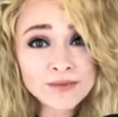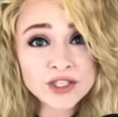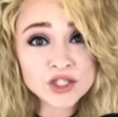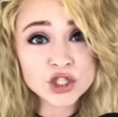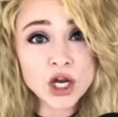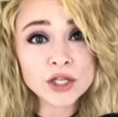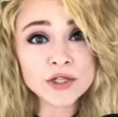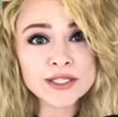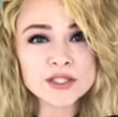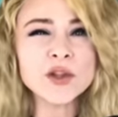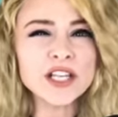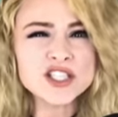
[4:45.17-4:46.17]
this chocolate
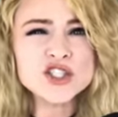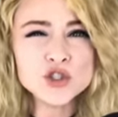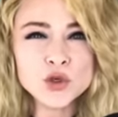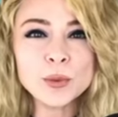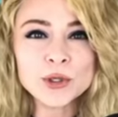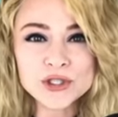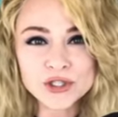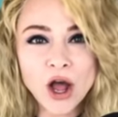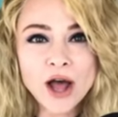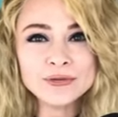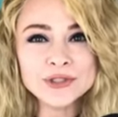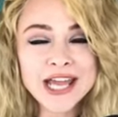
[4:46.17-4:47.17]
so that it's super
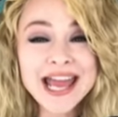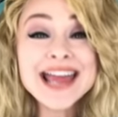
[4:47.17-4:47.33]
soft.